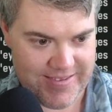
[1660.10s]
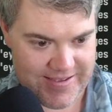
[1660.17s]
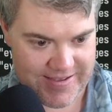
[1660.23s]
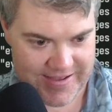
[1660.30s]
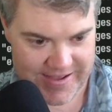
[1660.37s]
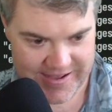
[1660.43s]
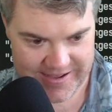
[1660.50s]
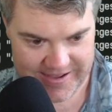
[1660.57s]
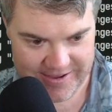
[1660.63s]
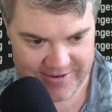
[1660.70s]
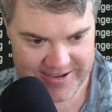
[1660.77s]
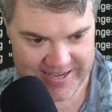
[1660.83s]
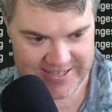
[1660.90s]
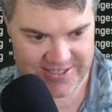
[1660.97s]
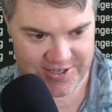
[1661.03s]

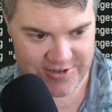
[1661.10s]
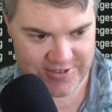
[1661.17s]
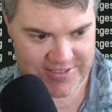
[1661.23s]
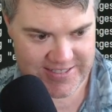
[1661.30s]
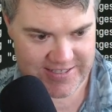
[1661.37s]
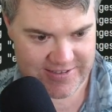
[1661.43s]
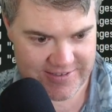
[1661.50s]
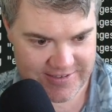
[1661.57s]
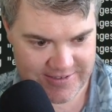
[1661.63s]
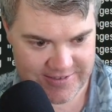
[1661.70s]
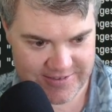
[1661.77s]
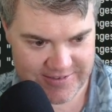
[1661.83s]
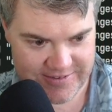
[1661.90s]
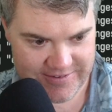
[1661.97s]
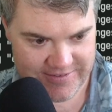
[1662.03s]
Okay, so you're
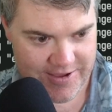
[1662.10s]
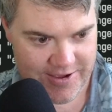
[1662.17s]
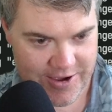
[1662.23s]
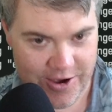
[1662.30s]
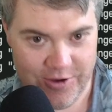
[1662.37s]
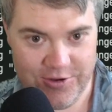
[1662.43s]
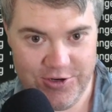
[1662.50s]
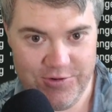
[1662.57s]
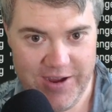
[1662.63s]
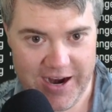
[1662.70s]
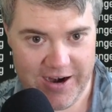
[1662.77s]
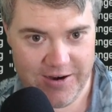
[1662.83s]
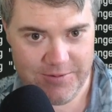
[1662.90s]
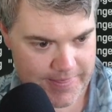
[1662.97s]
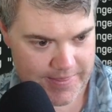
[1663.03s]
still... Oh, new
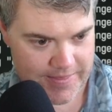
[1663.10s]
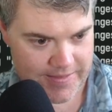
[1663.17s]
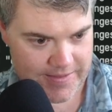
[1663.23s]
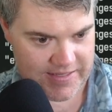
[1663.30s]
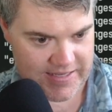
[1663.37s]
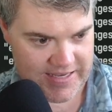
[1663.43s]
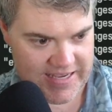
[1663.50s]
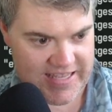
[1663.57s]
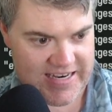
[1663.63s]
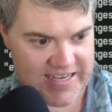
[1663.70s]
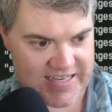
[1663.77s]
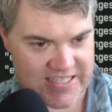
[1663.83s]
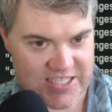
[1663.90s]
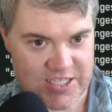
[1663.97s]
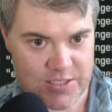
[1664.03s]
error. In
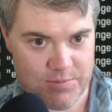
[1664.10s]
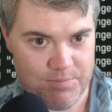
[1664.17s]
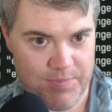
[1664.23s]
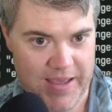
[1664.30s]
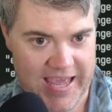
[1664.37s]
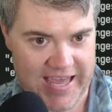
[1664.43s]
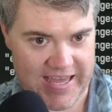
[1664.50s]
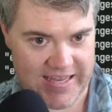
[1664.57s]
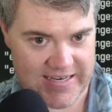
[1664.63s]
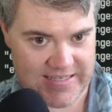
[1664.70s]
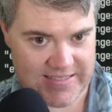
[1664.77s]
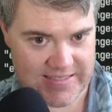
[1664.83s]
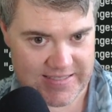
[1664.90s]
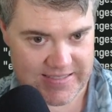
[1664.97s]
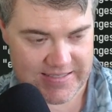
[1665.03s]

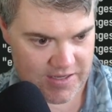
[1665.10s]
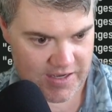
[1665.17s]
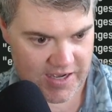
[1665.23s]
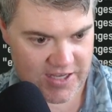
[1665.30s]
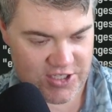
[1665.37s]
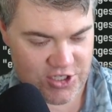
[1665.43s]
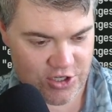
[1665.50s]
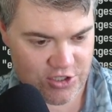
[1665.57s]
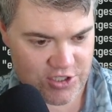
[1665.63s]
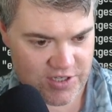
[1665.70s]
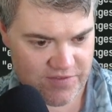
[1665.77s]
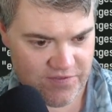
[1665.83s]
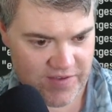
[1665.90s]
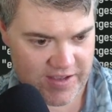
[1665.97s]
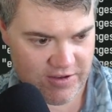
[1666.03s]
expand,
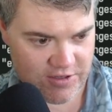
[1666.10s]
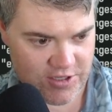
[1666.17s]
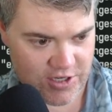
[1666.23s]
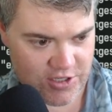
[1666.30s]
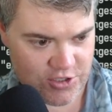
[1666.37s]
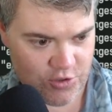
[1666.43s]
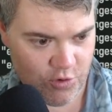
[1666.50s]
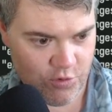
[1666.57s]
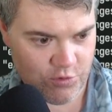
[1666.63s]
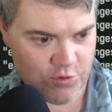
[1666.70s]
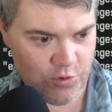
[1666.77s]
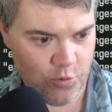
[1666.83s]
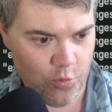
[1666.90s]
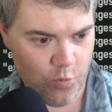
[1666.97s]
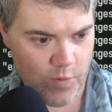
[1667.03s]
assertion failed
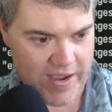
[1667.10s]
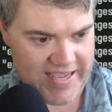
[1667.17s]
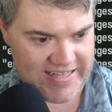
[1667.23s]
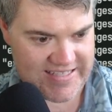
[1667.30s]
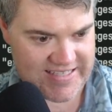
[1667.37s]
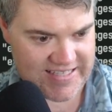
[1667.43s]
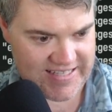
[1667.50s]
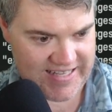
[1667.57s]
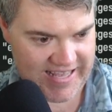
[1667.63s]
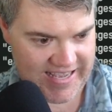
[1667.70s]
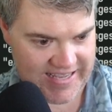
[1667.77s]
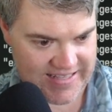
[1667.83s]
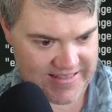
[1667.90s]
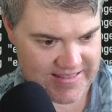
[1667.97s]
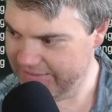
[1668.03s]
total weights
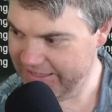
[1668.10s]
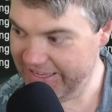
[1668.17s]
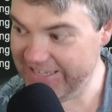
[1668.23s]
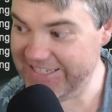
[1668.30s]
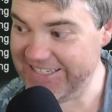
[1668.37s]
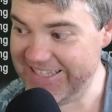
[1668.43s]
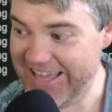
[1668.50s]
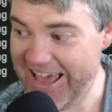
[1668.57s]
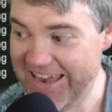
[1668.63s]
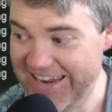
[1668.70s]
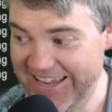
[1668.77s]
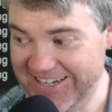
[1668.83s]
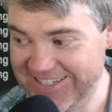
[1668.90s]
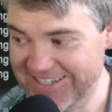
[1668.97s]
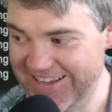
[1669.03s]
length. Isn't that
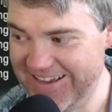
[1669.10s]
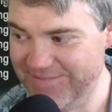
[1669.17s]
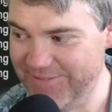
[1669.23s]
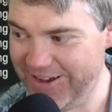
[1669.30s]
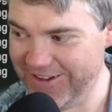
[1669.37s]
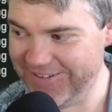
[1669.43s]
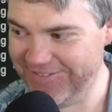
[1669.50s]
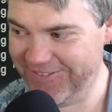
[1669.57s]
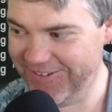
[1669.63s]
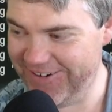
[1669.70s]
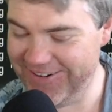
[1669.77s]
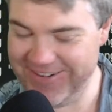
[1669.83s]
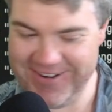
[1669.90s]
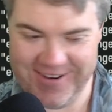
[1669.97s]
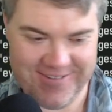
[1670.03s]
HTML for...
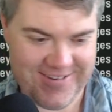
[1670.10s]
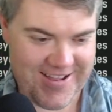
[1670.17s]
No.